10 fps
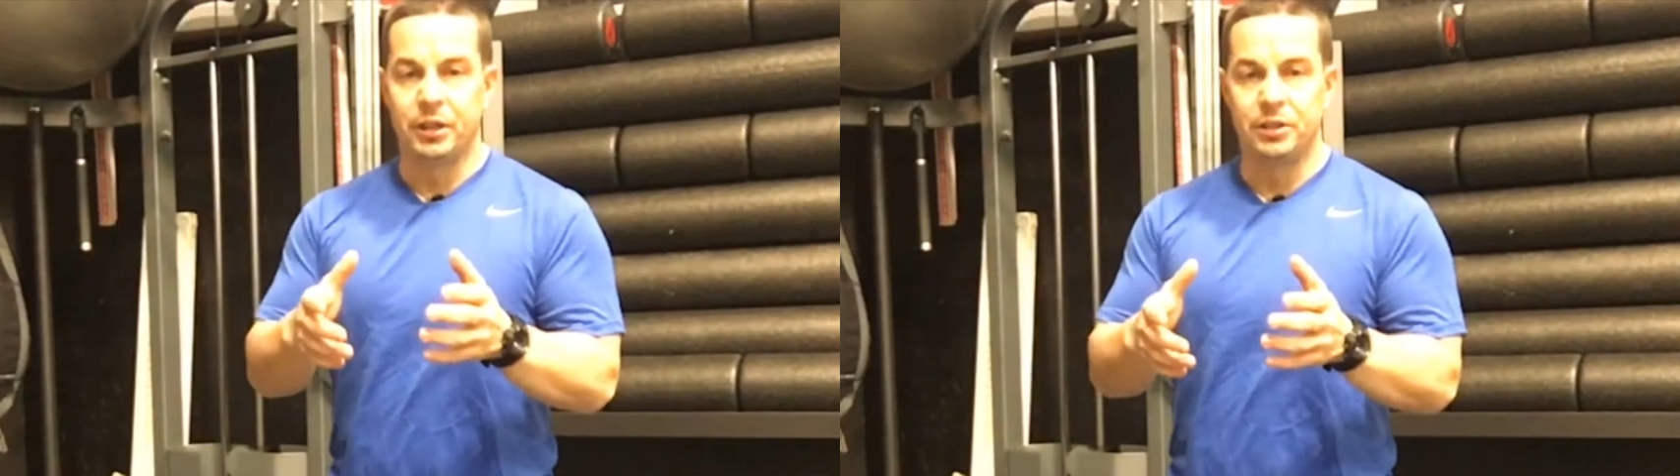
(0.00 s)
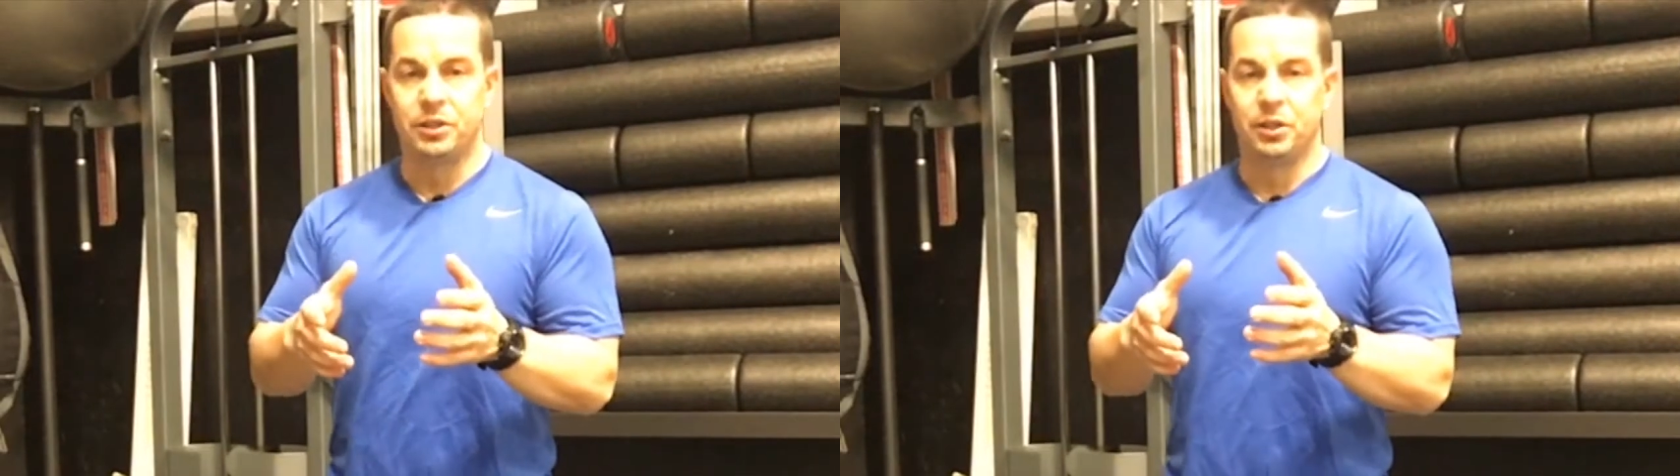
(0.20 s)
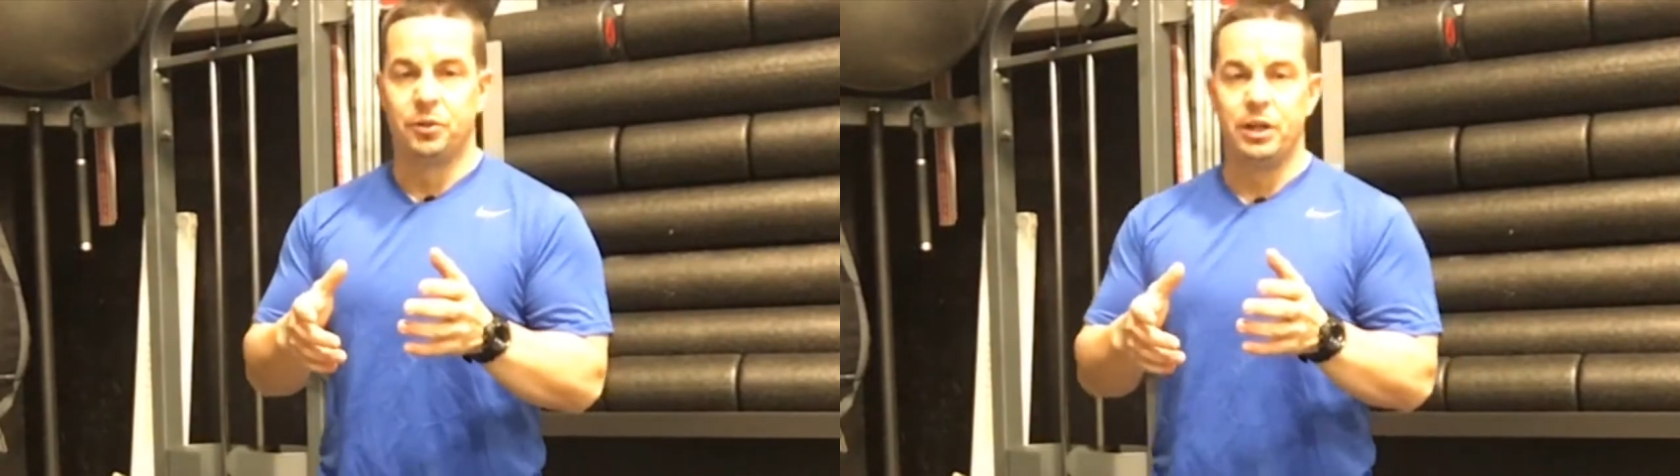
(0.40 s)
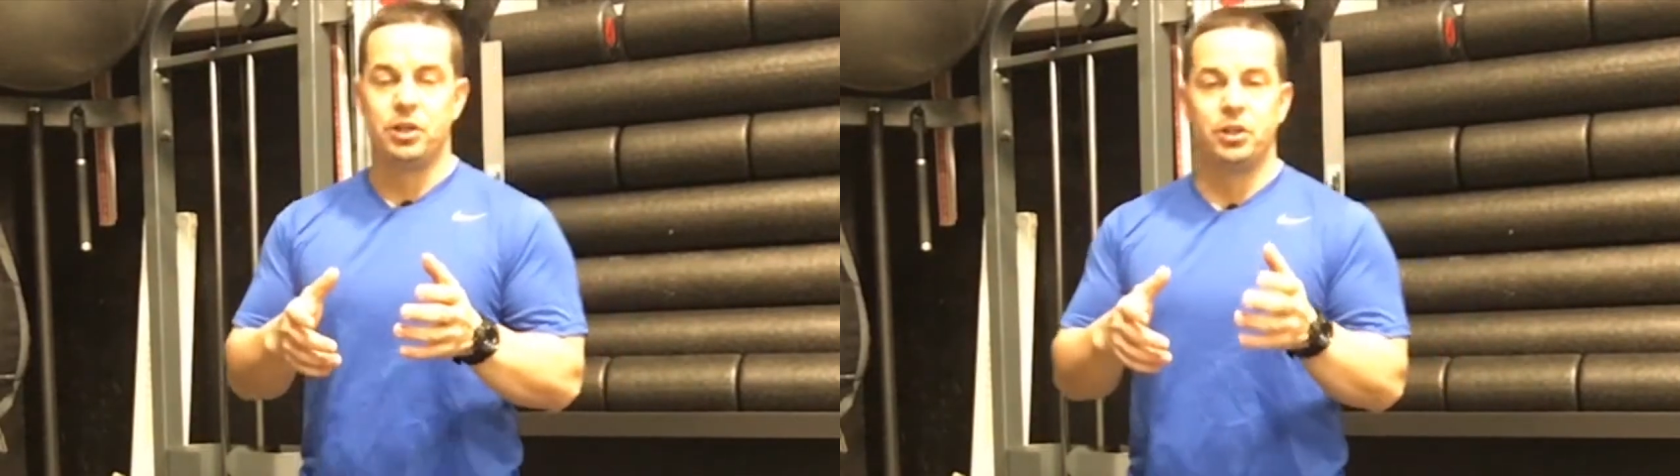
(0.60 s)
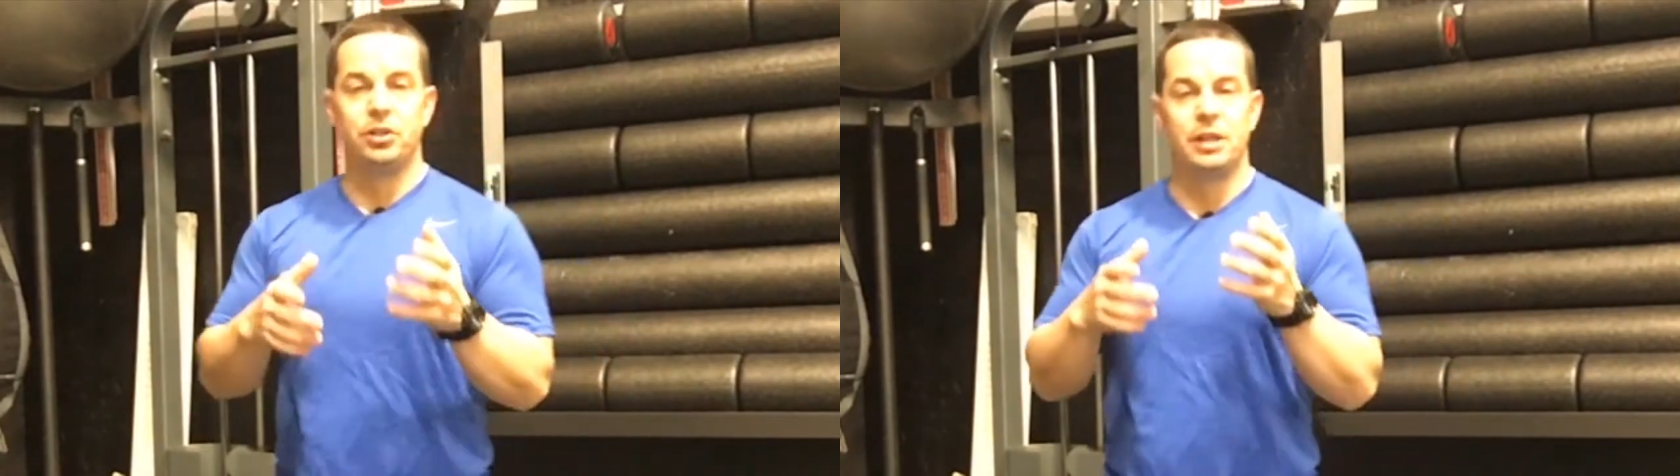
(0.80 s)

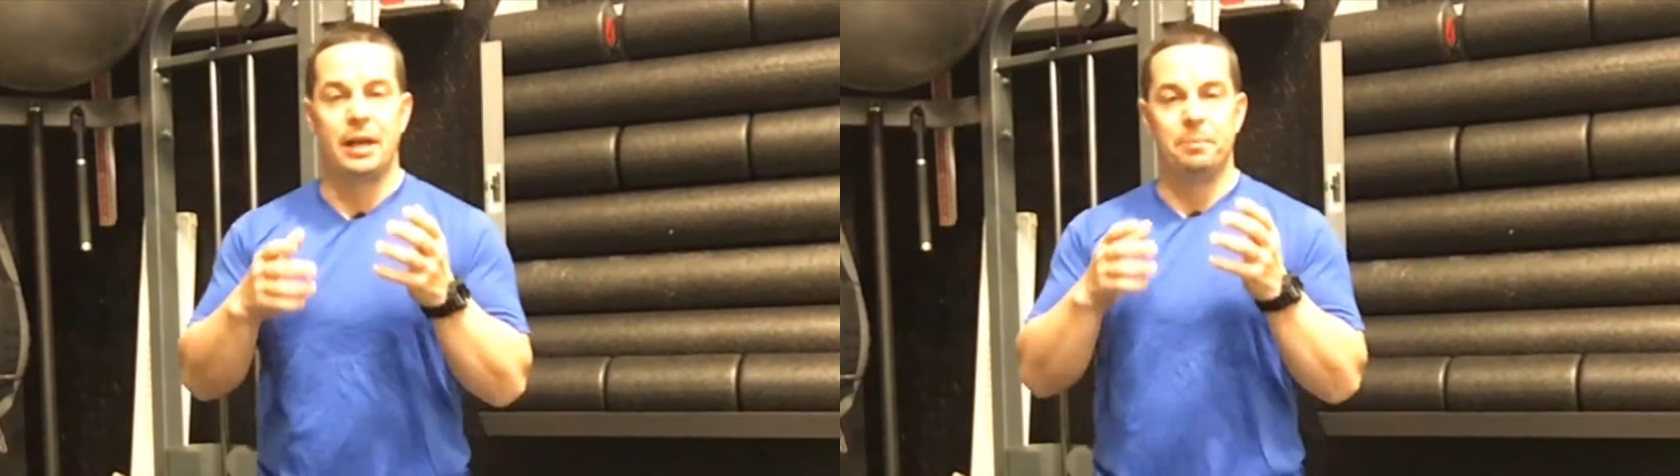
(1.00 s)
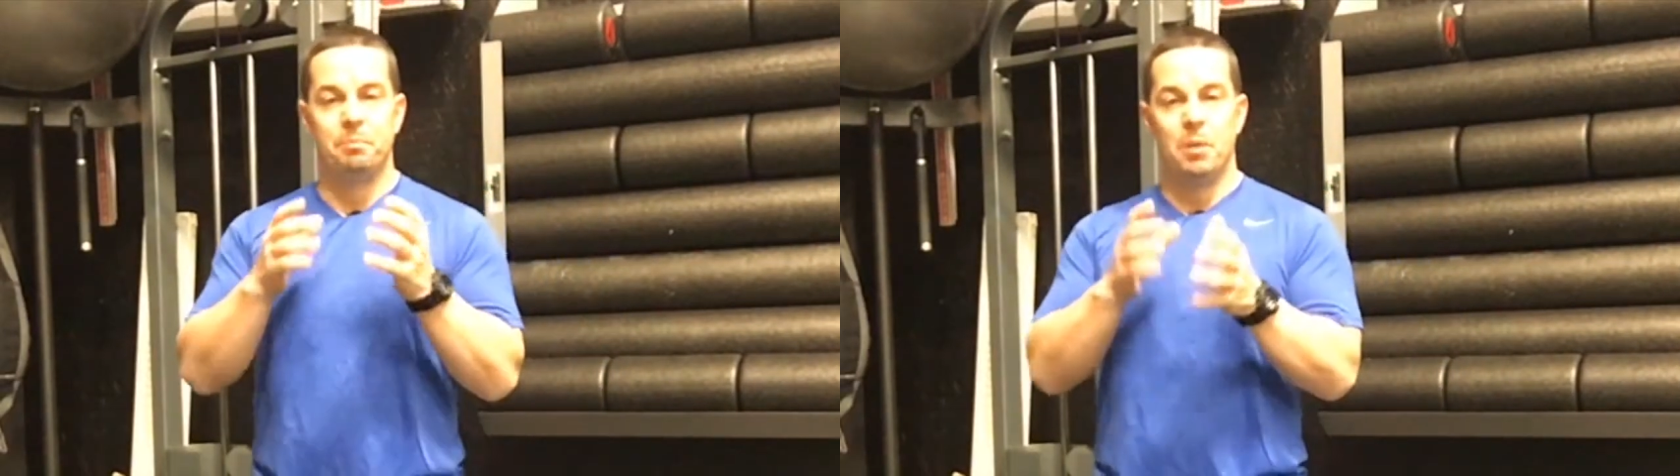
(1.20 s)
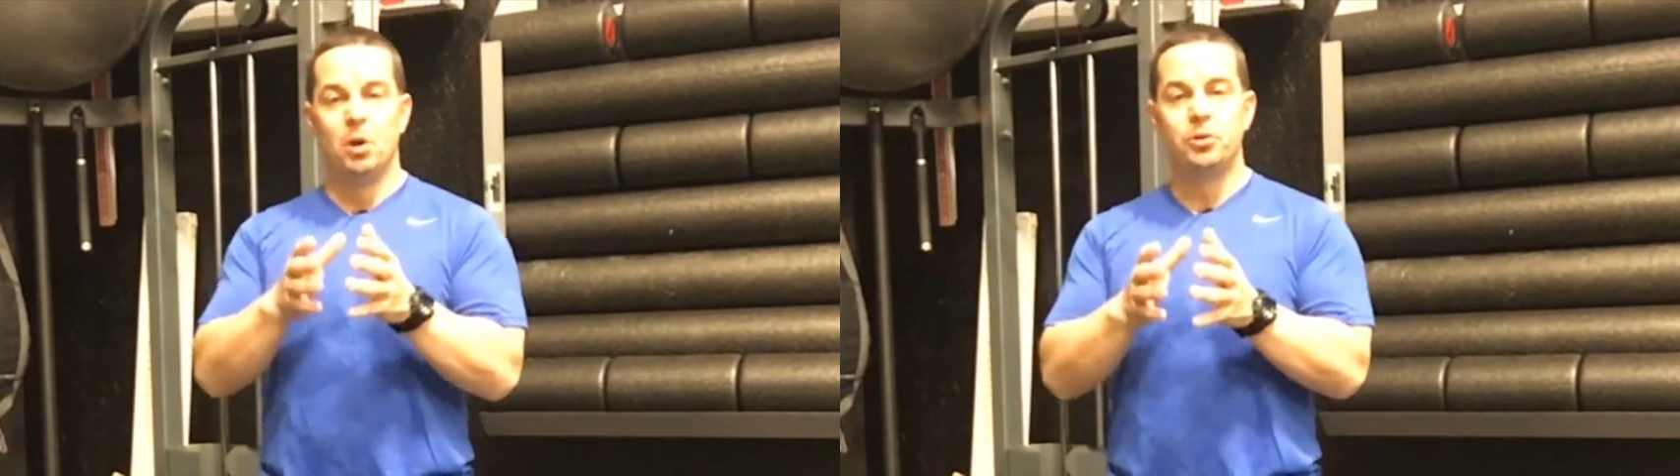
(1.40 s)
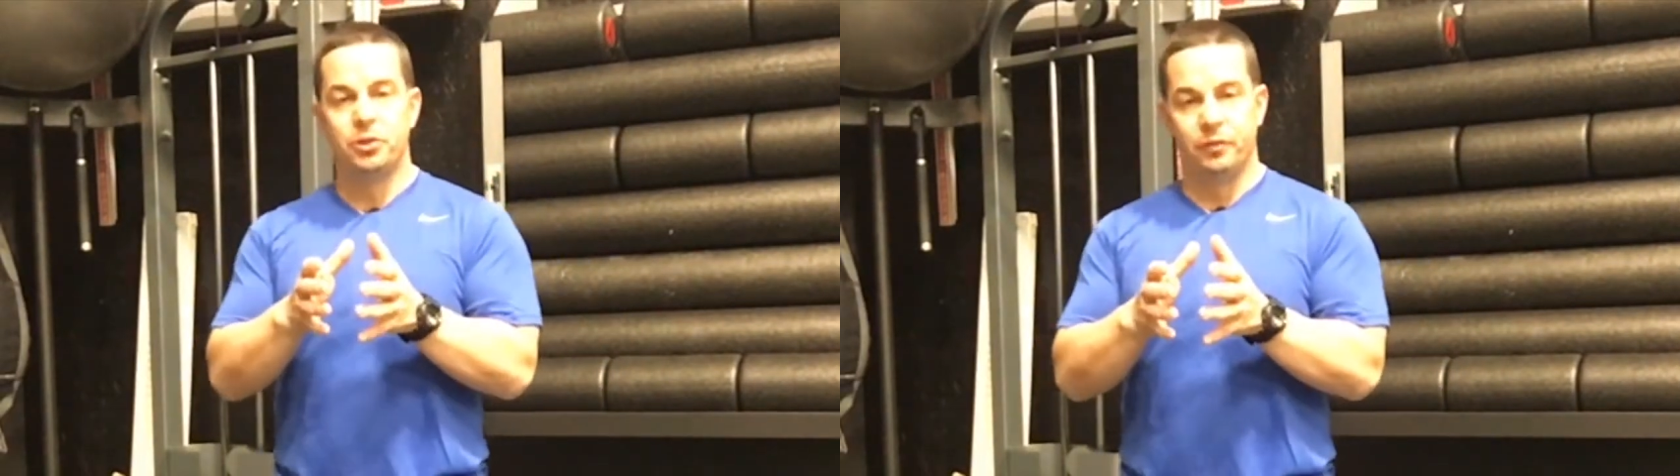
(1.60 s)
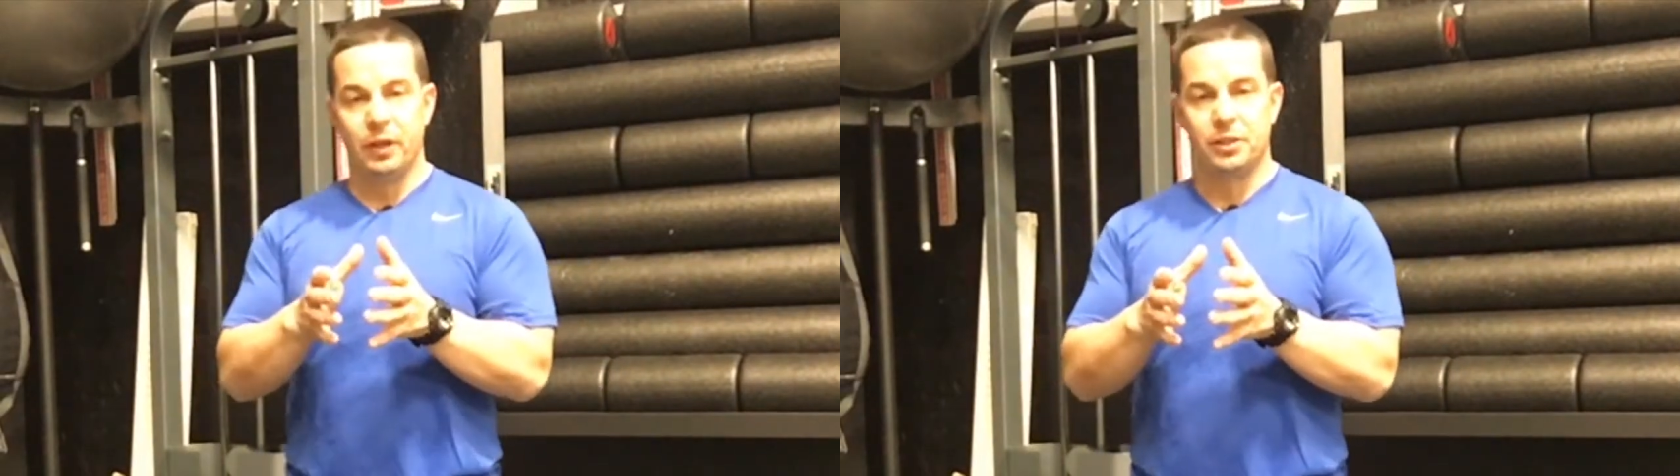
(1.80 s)
consideration is that
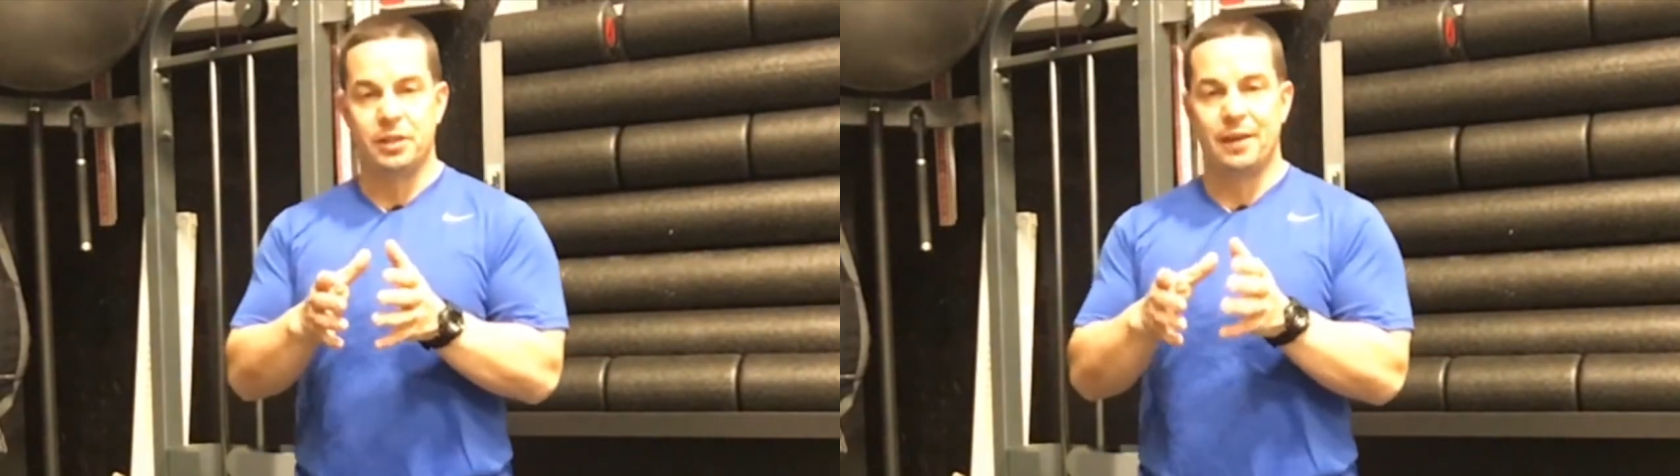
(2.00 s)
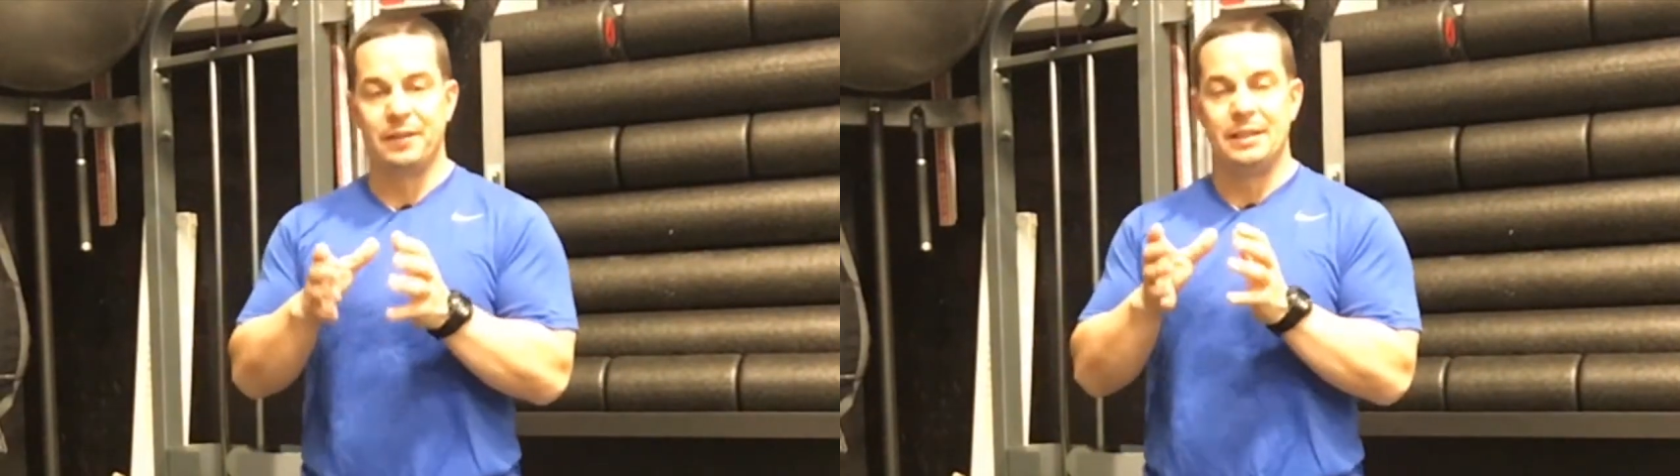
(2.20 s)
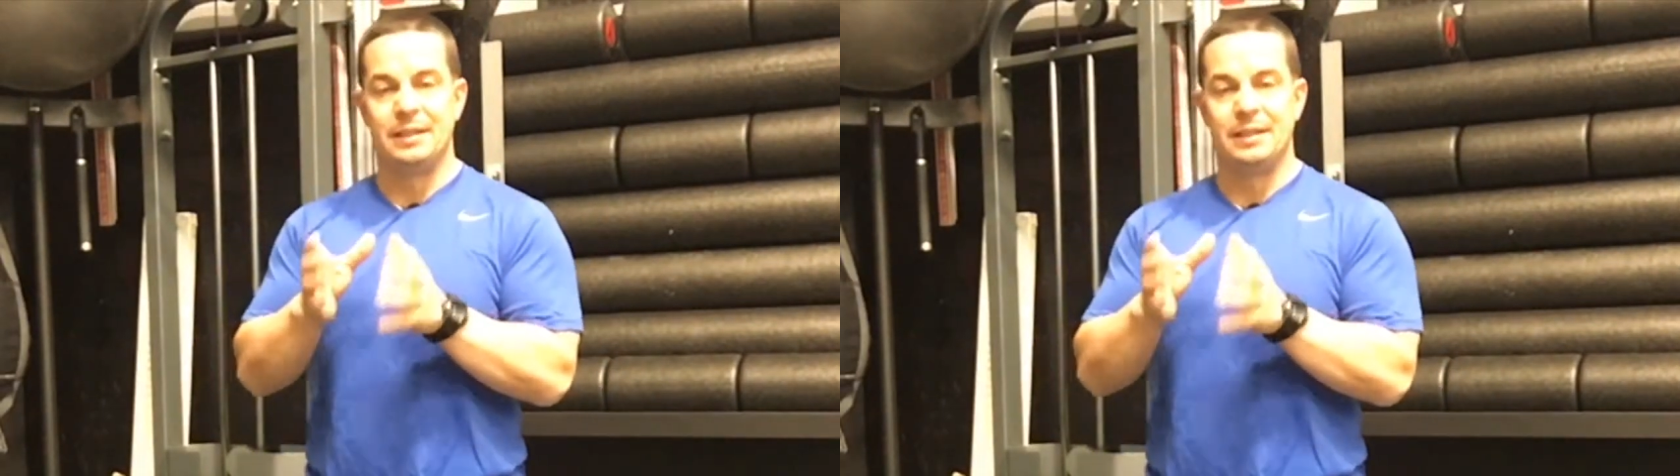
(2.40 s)
most of us have a